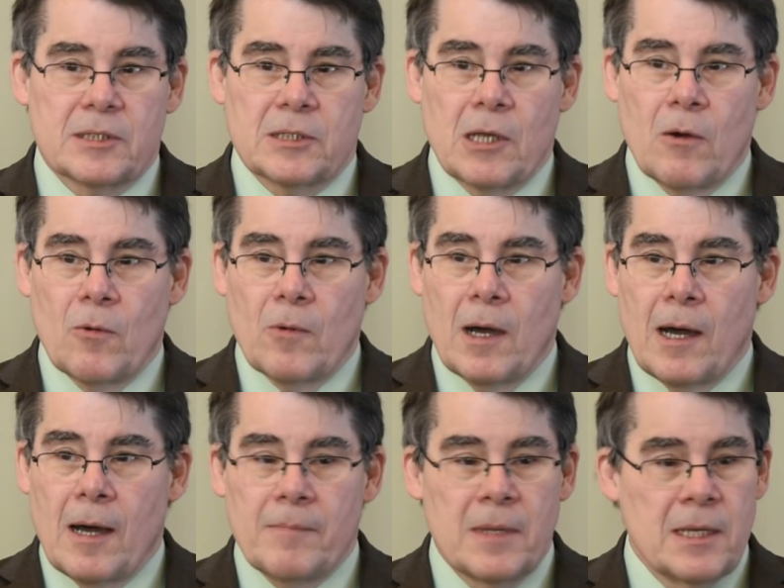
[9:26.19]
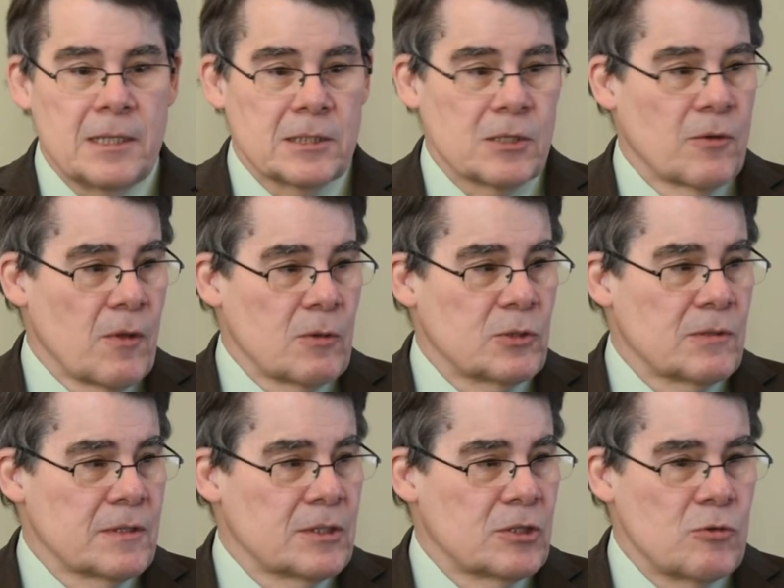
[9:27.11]
So those
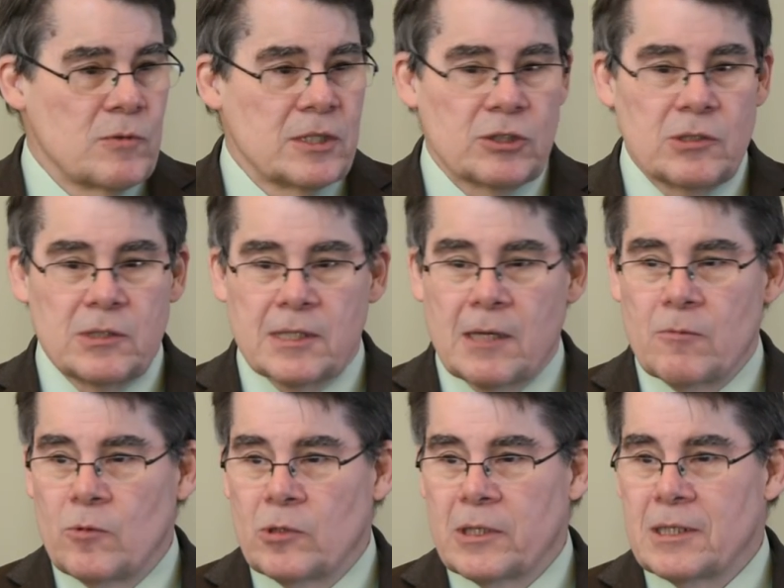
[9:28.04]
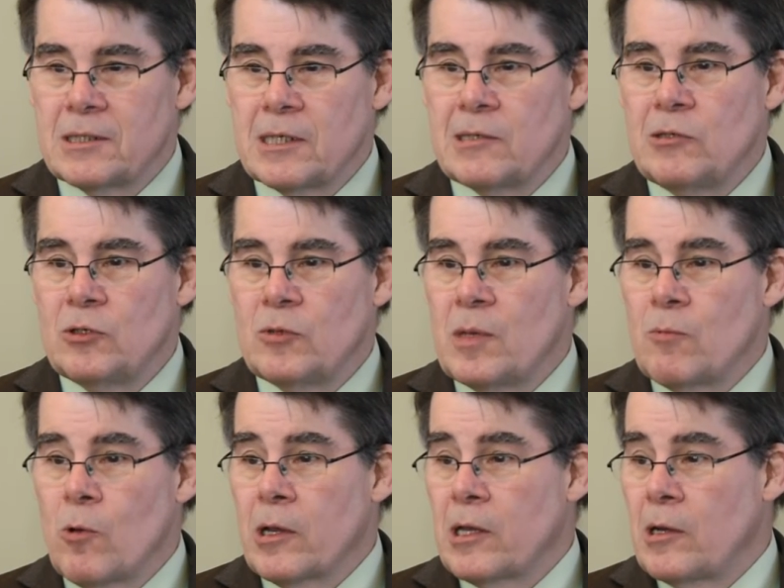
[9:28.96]
are the two issues that we'll continue to be
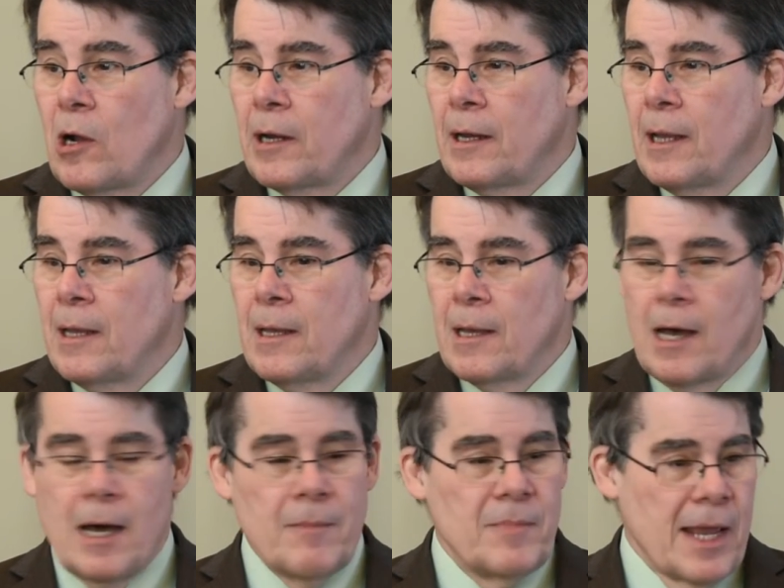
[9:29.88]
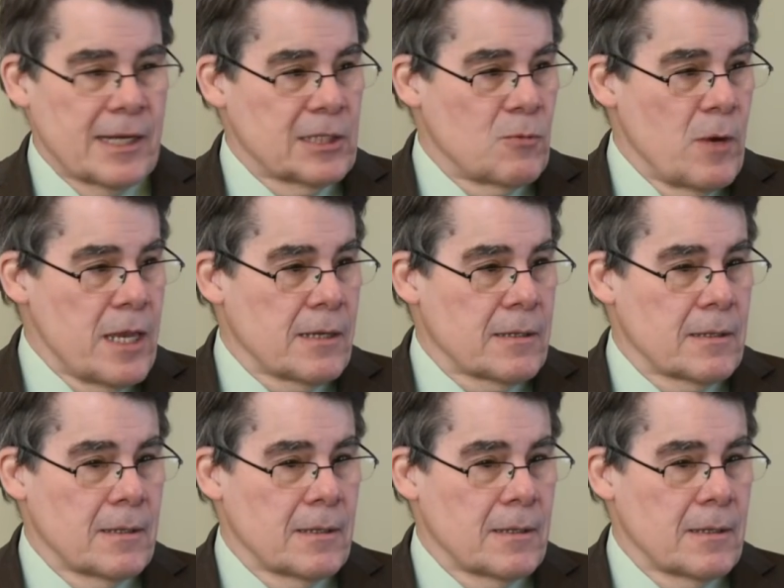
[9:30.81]
working on next week.